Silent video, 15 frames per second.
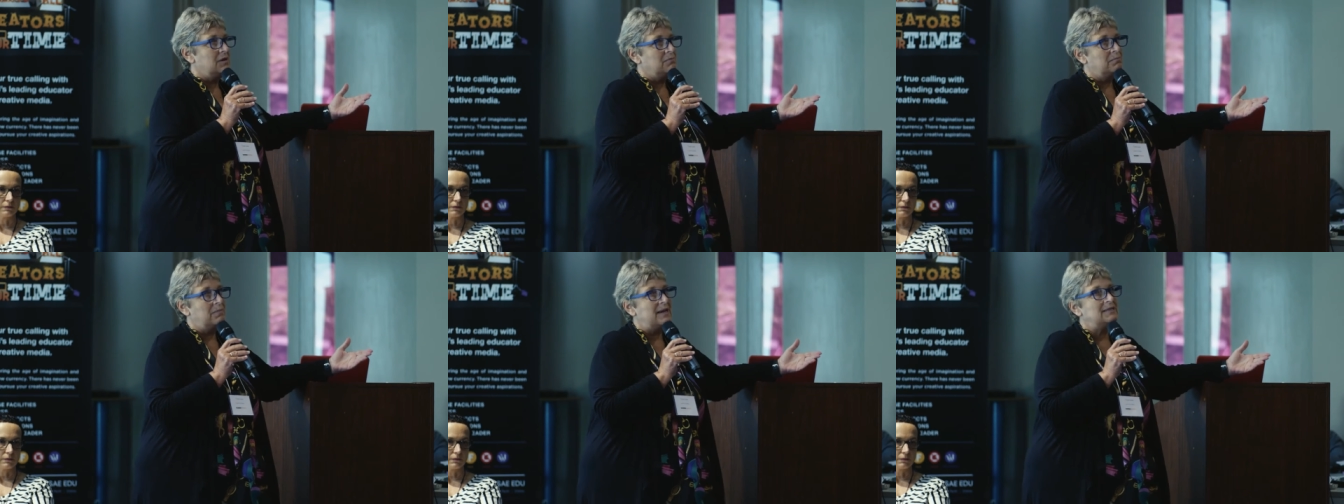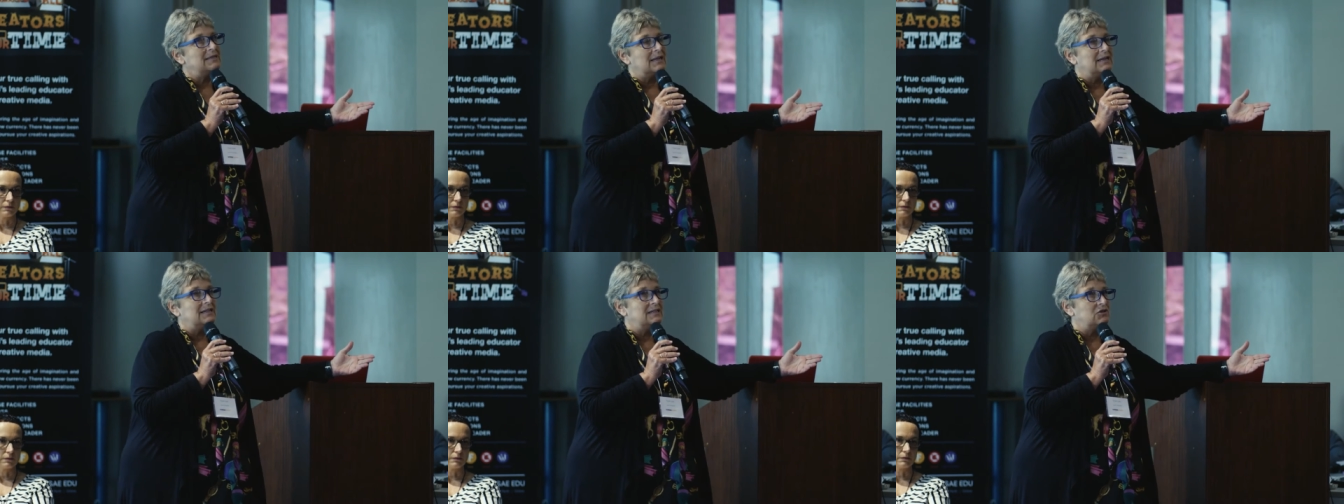um,
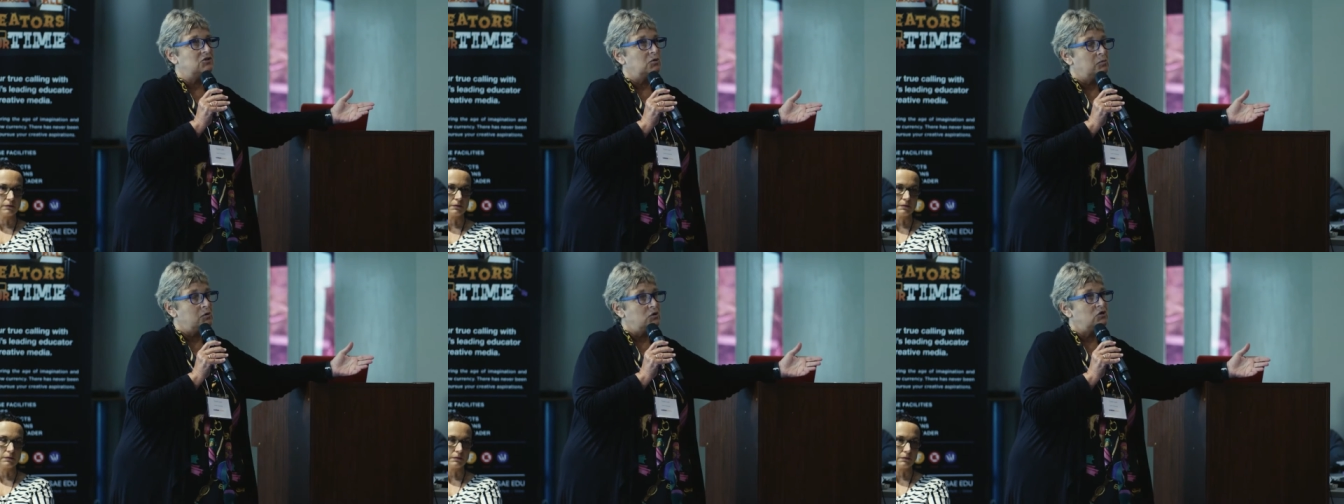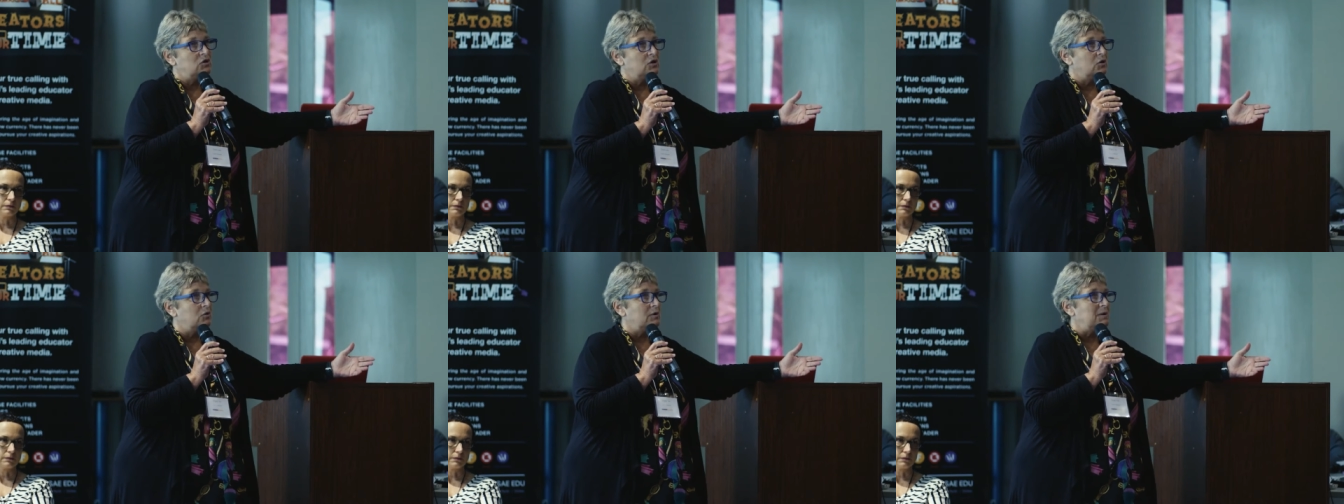basically
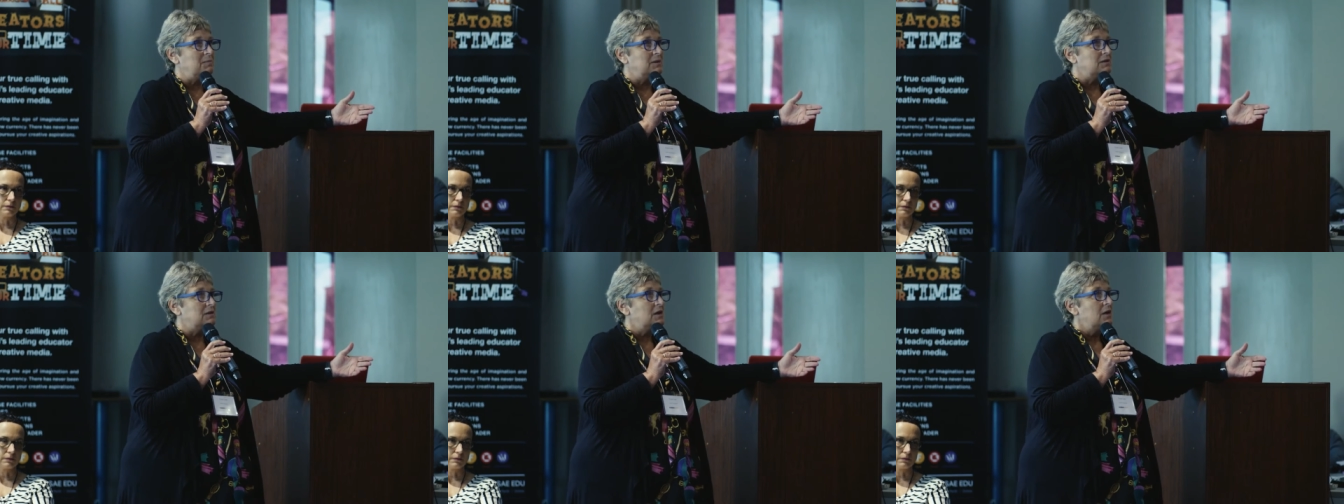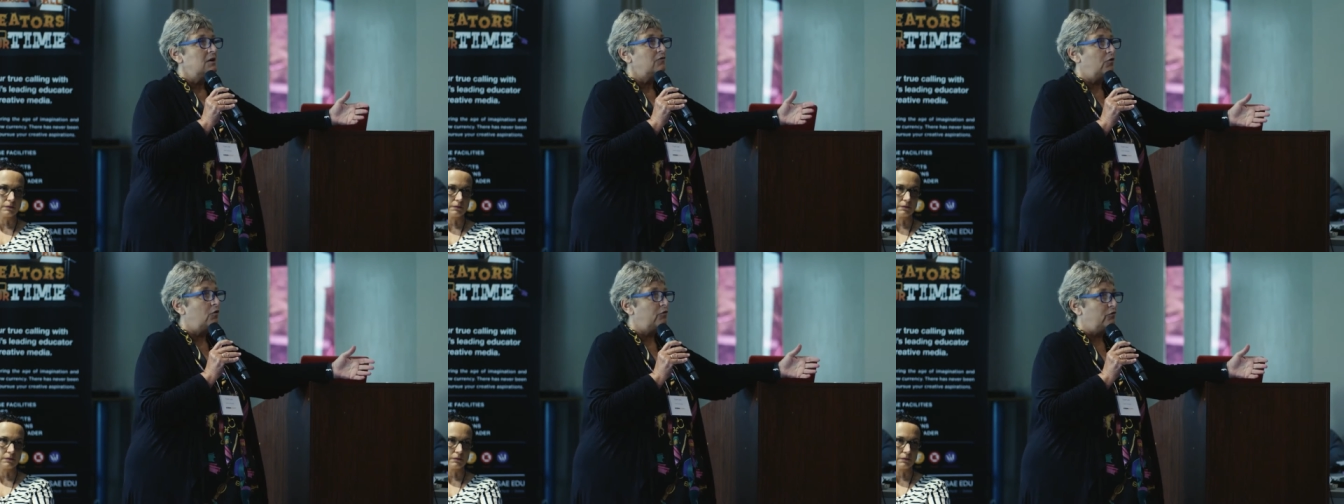distribution agreement
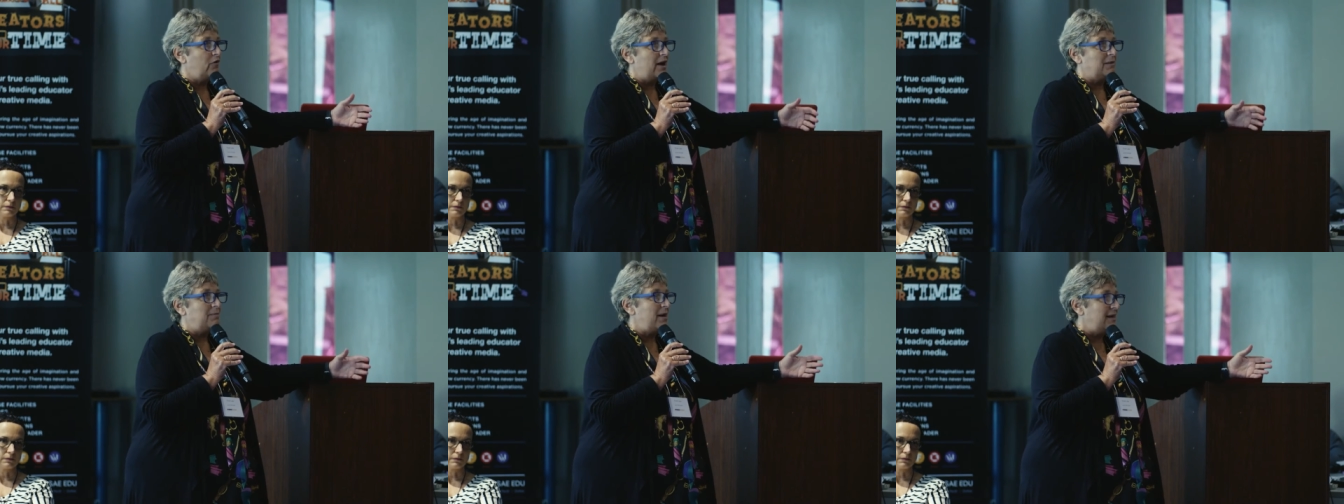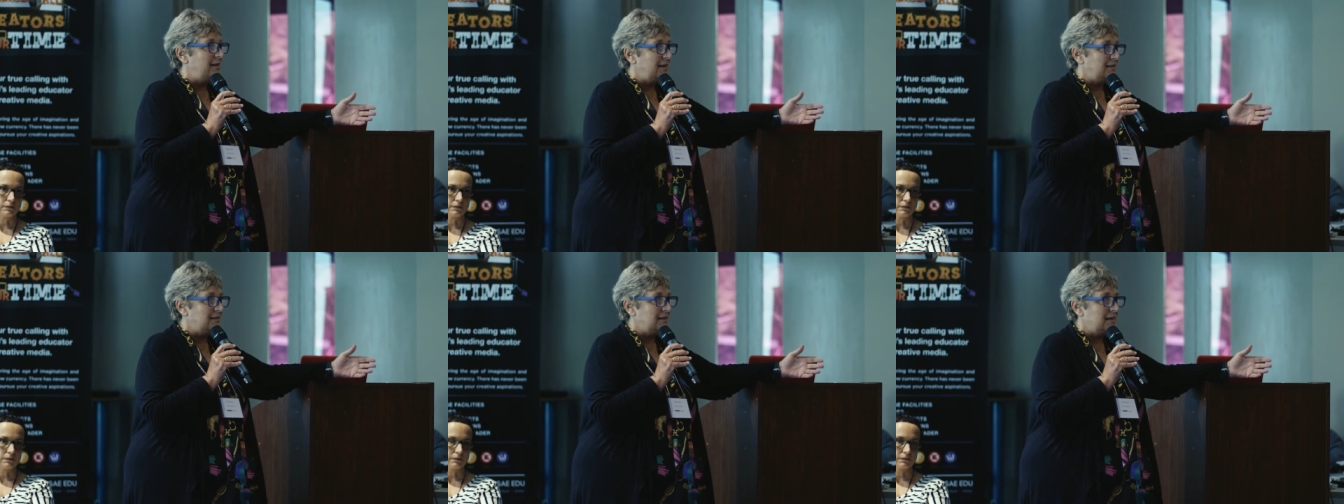for
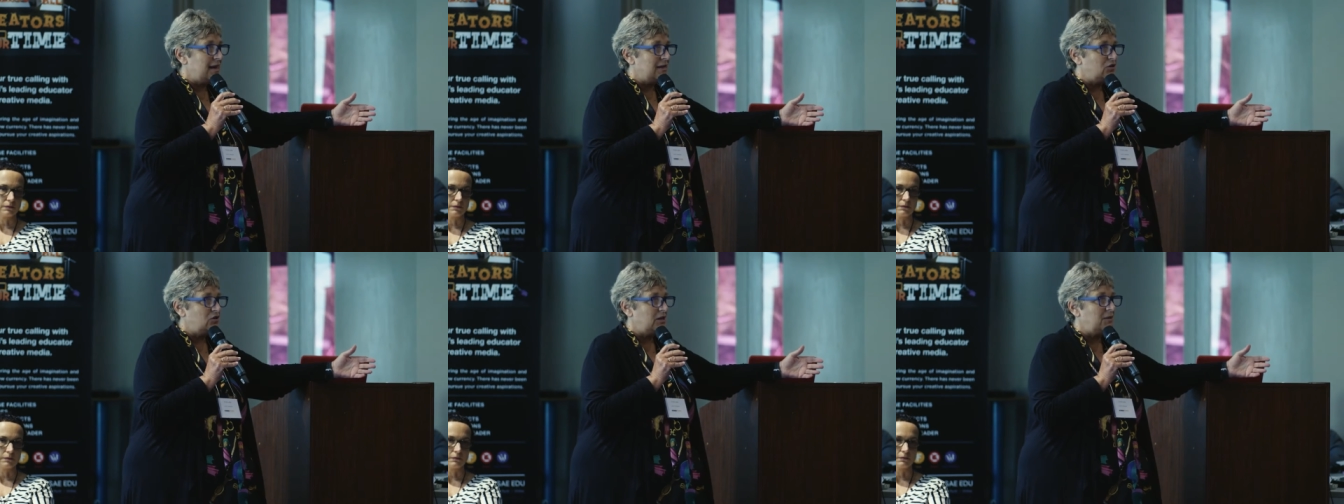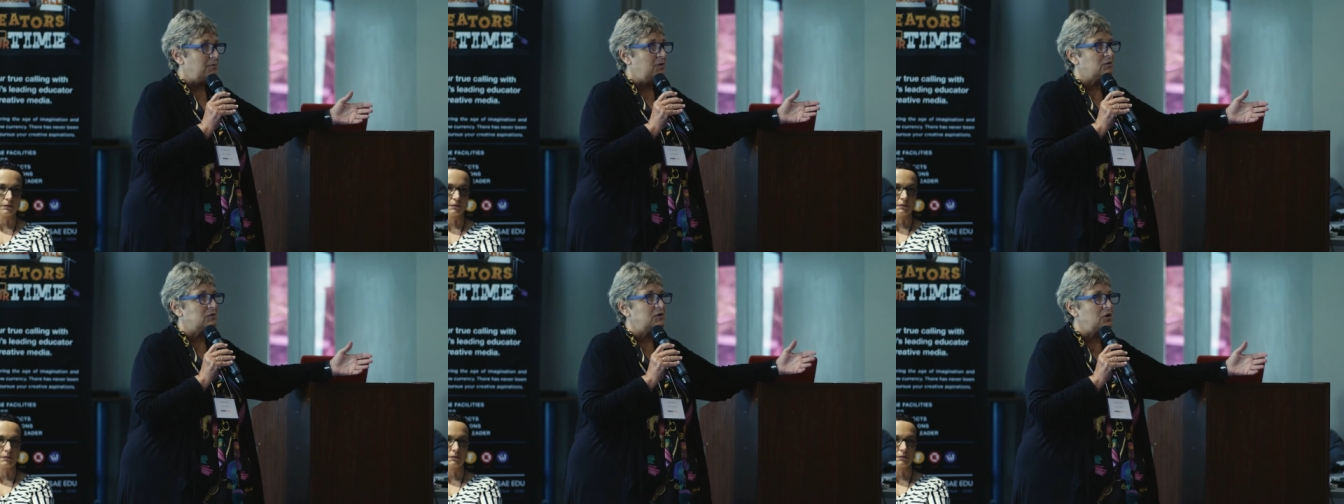Frackman internationally
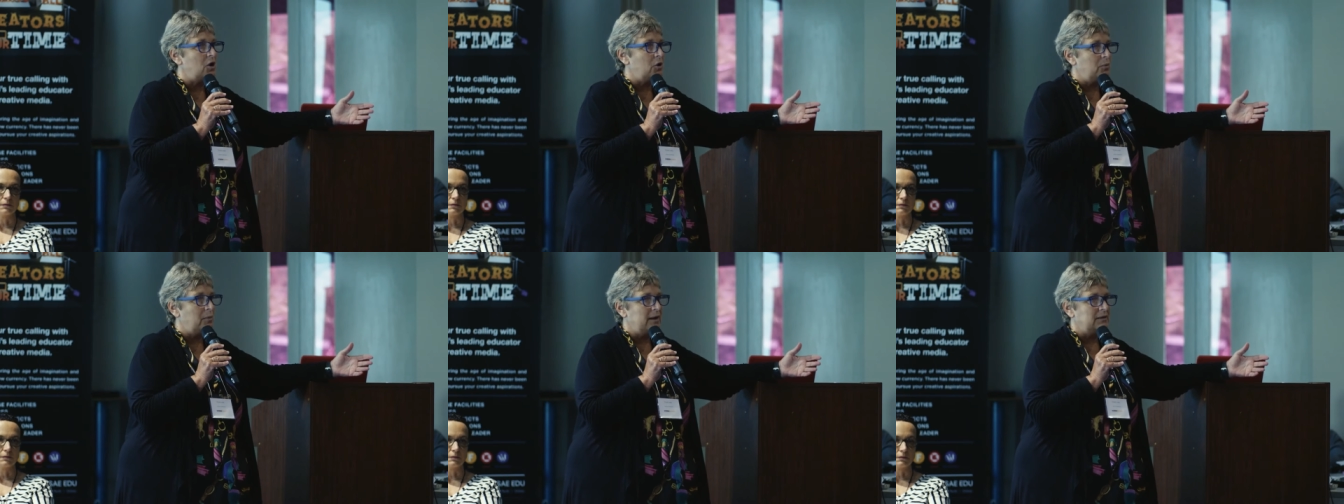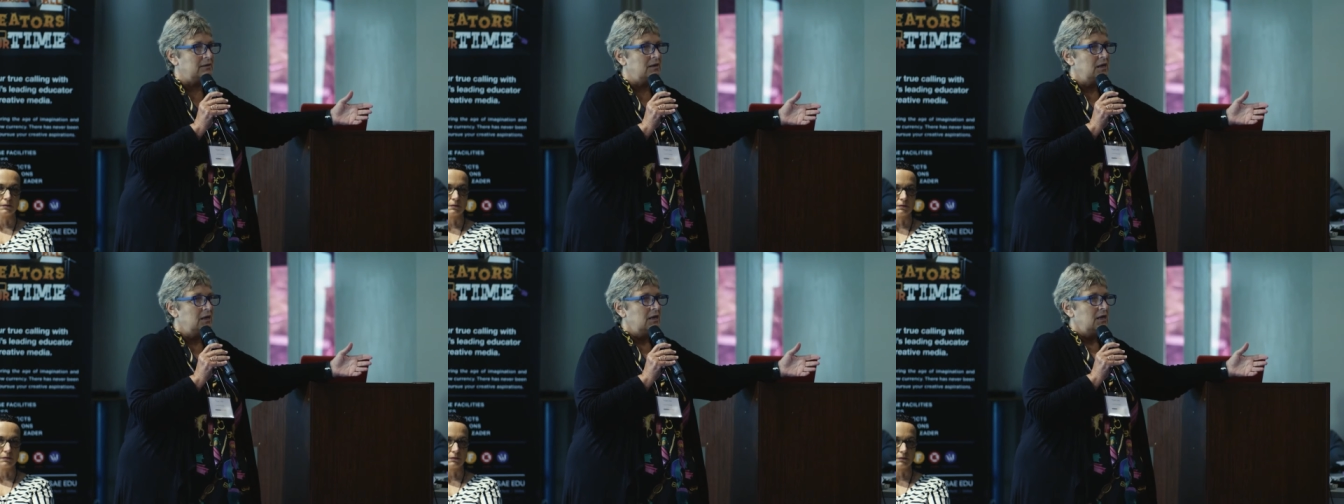because no one